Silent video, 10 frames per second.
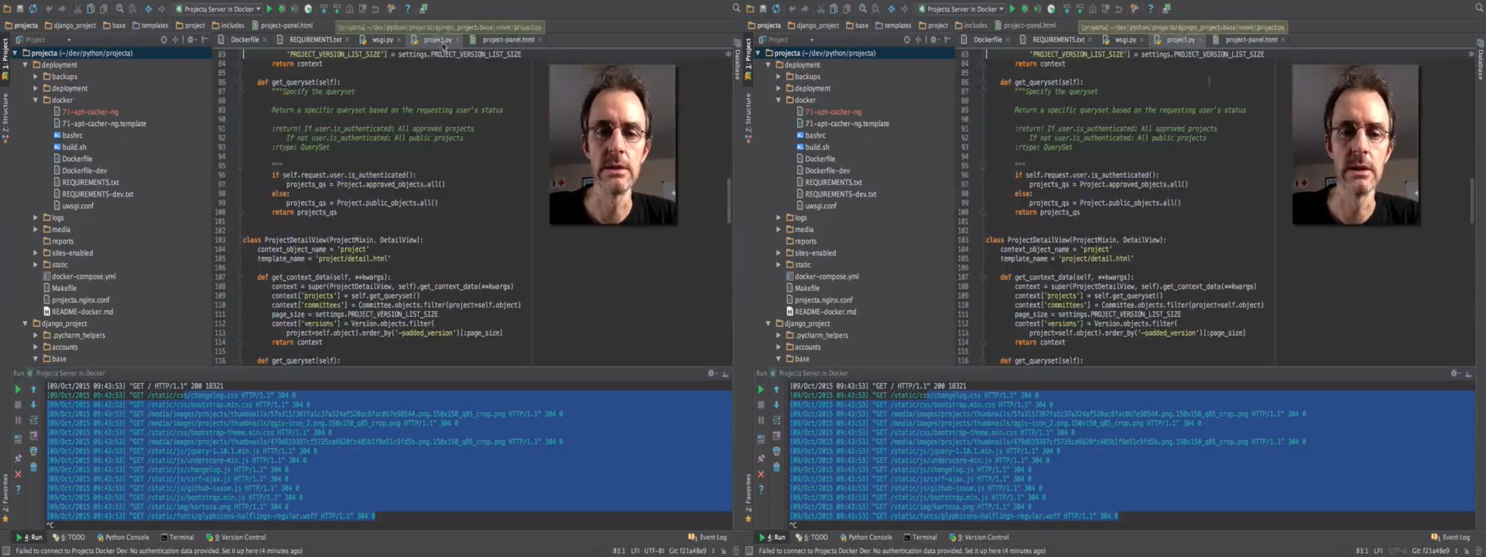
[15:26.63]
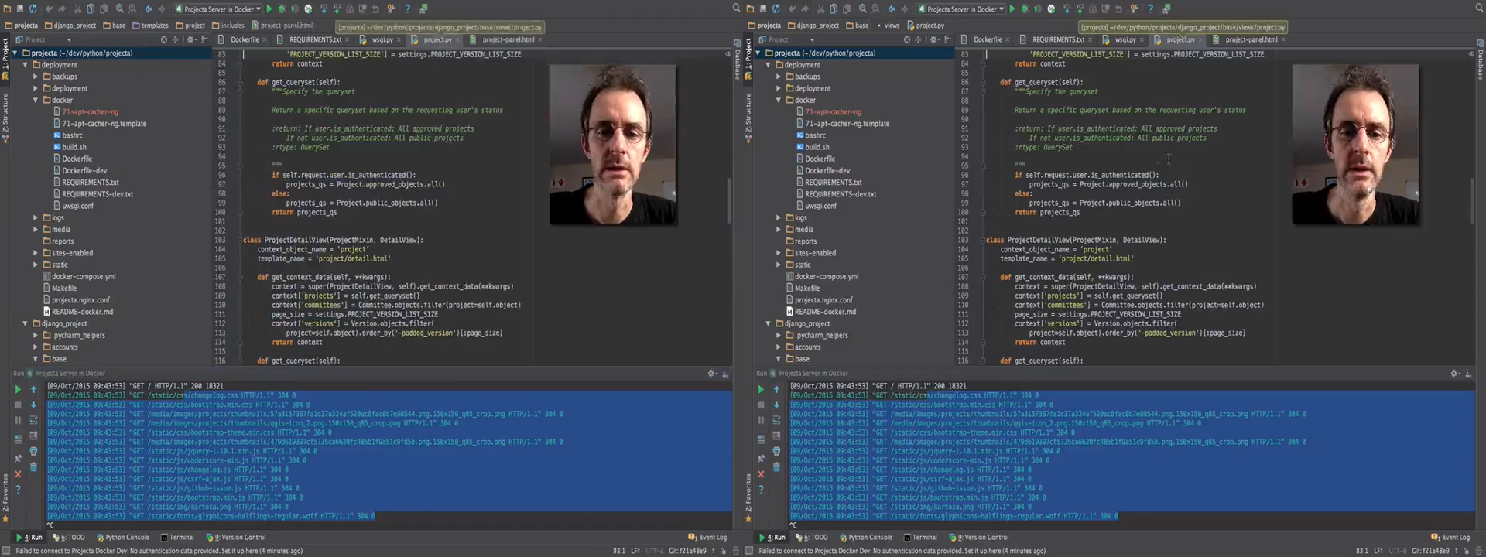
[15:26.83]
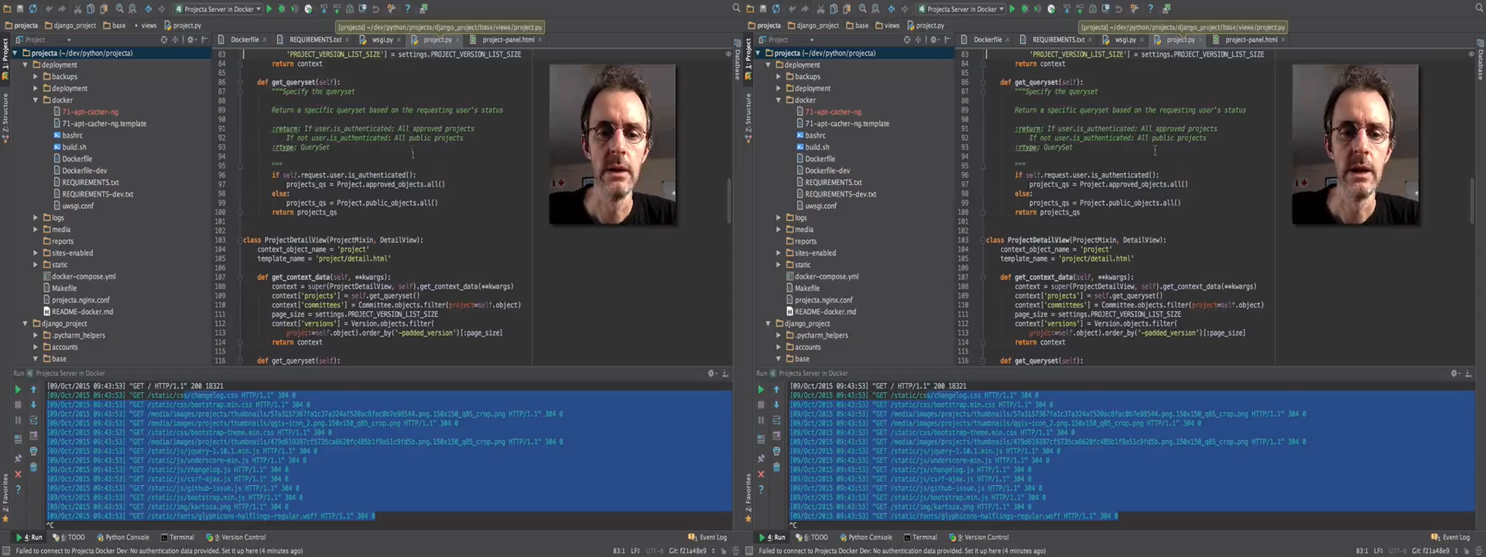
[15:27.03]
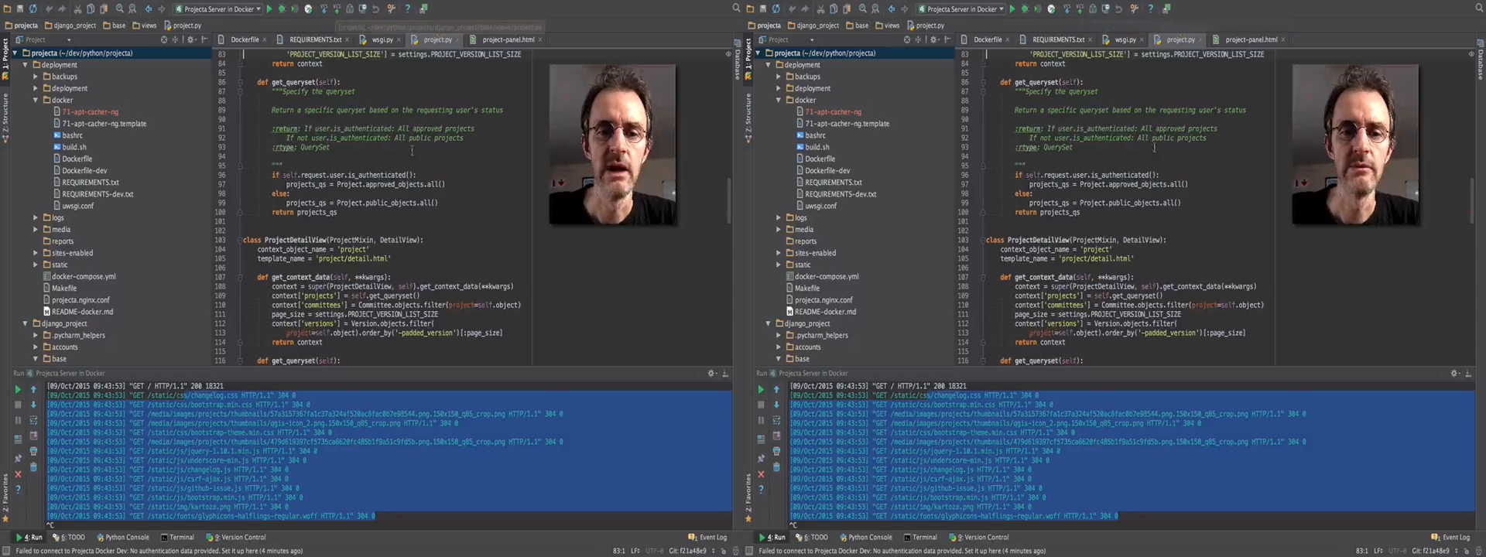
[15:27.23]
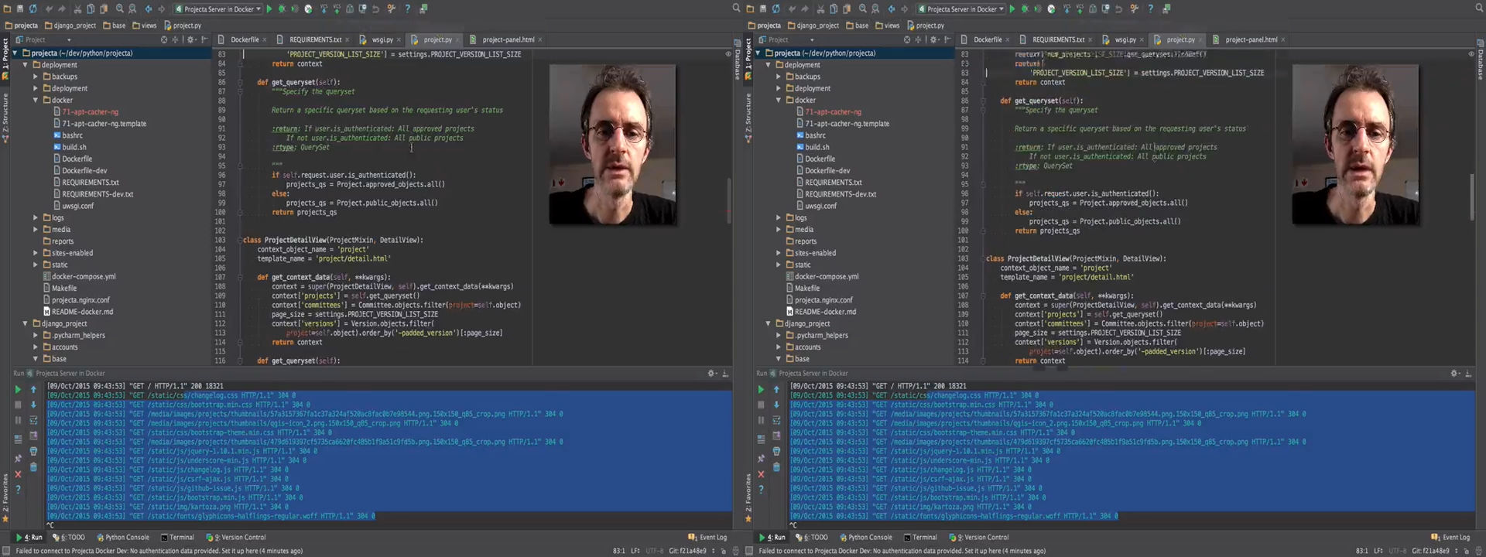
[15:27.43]
So
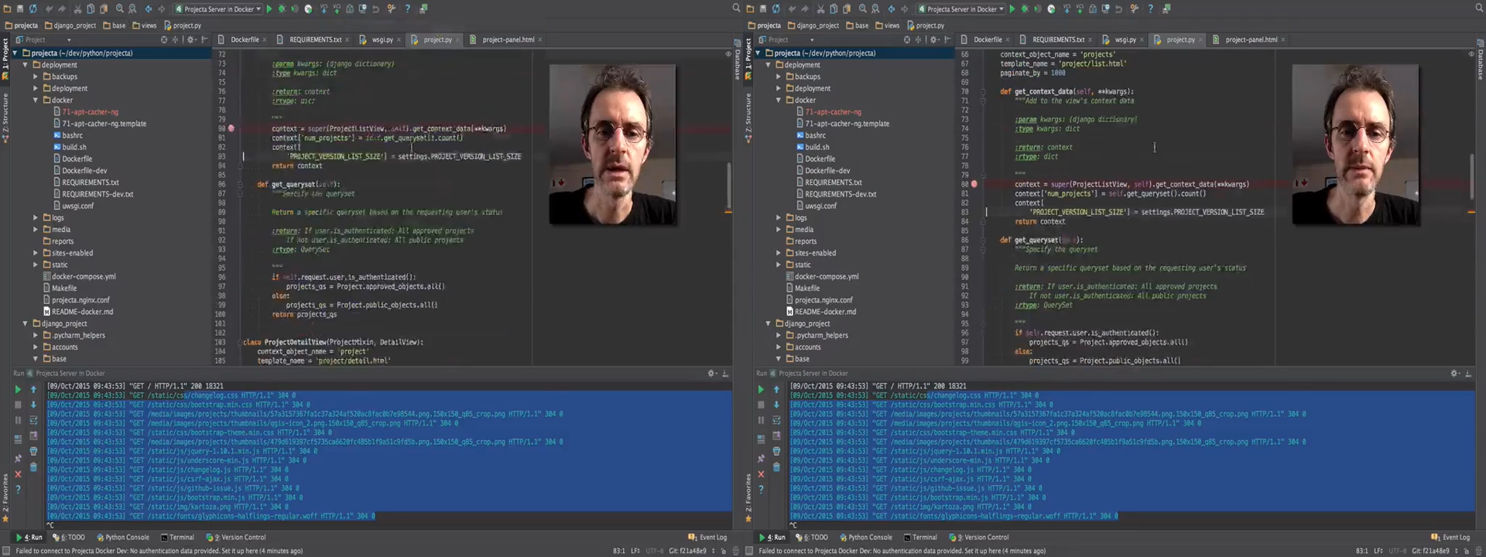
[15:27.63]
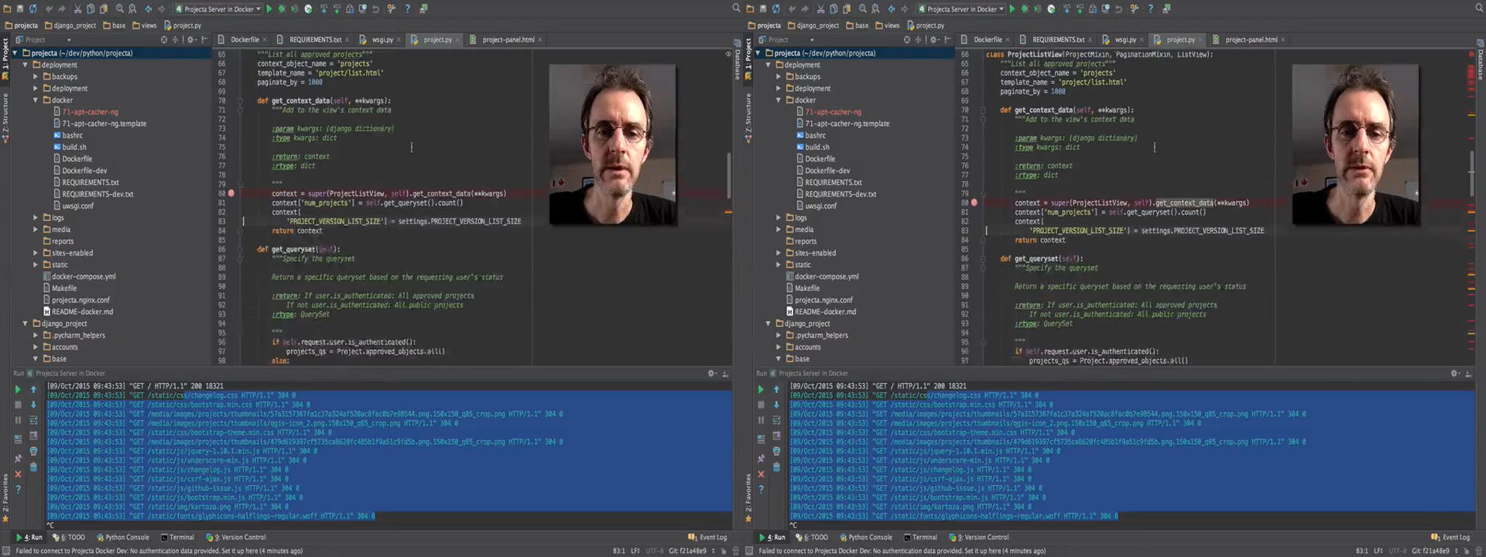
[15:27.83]
I've put a couple